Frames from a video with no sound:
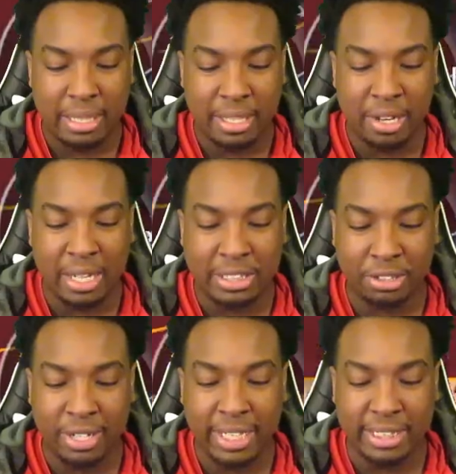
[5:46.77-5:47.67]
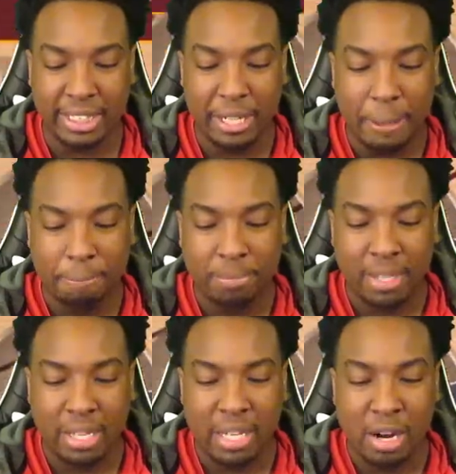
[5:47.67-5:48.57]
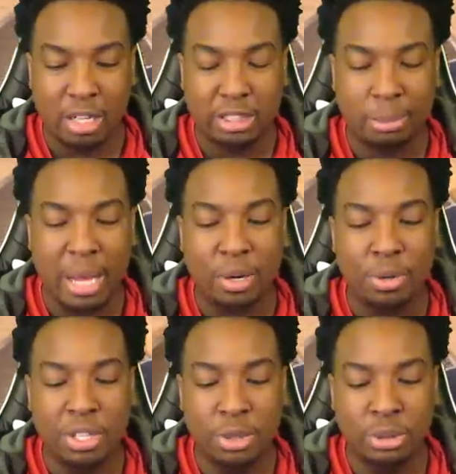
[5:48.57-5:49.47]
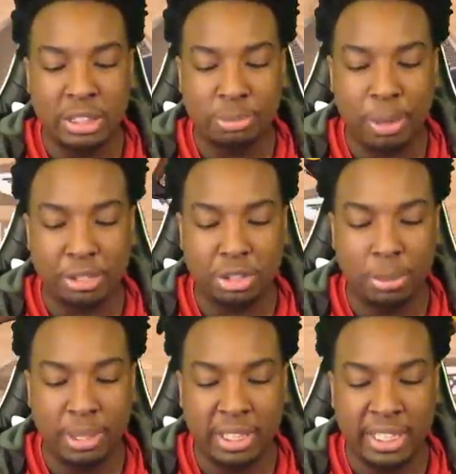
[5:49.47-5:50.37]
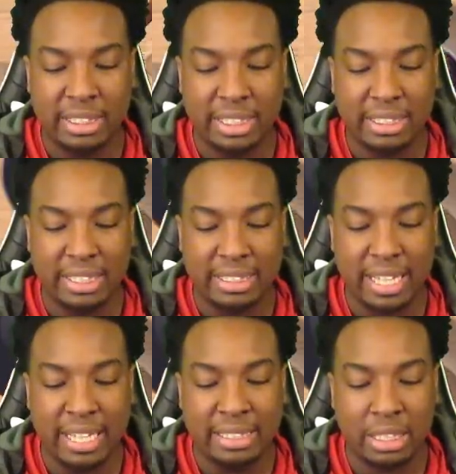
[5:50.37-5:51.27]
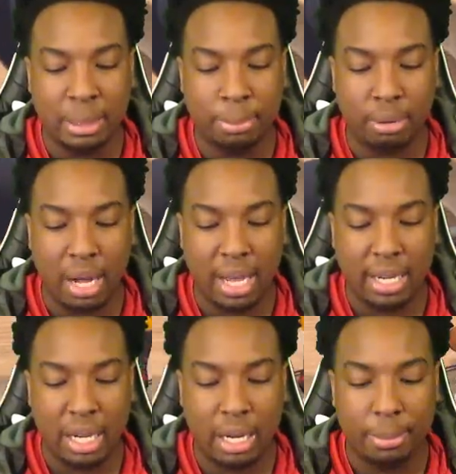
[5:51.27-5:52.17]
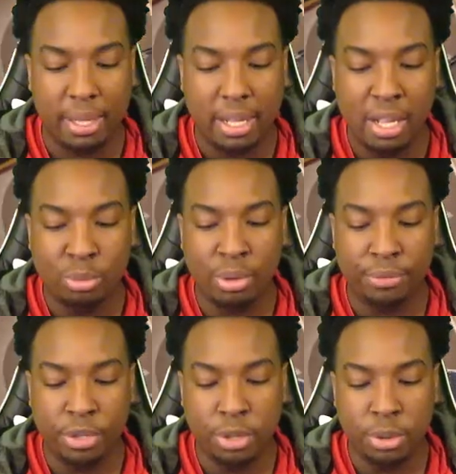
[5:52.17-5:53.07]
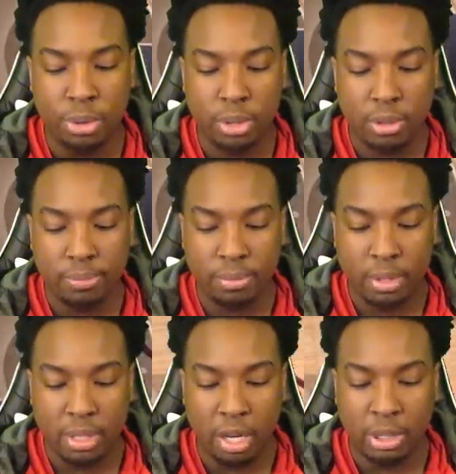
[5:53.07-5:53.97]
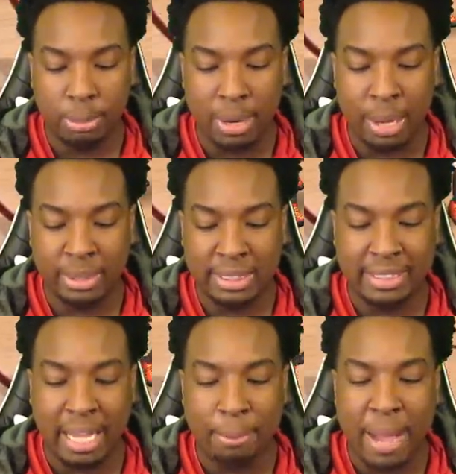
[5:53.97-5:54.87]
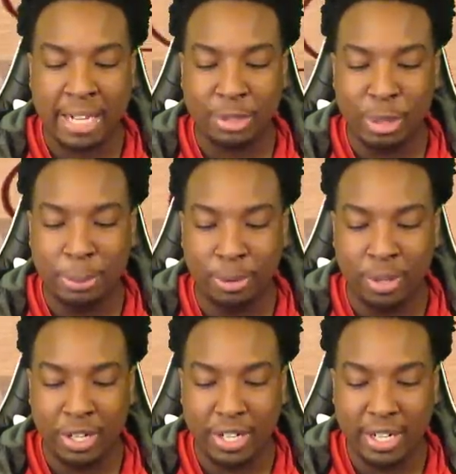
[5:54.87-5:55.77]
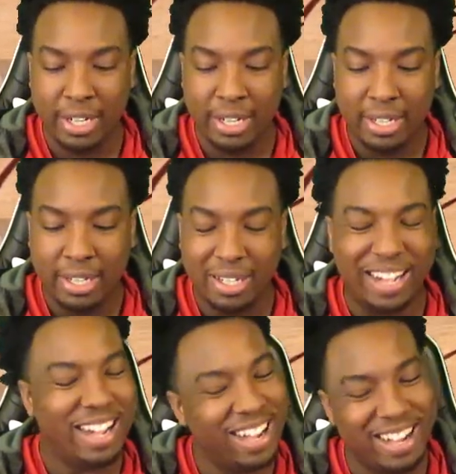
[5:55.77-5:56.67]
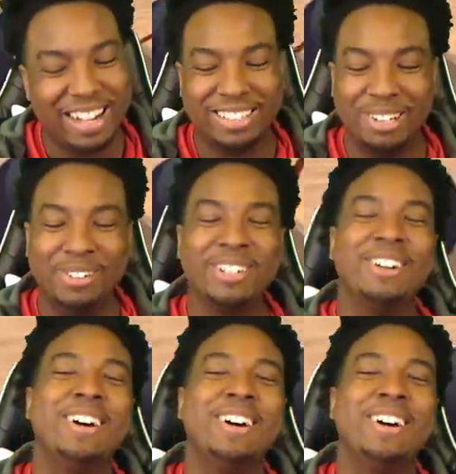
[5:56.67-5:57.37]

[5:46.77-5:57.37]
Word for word: Yo, that's crazy. All right, so I'm not going to use the special ability since this is a LeBron um review. A LeBron with a step back three pointer. Ah, I thought we were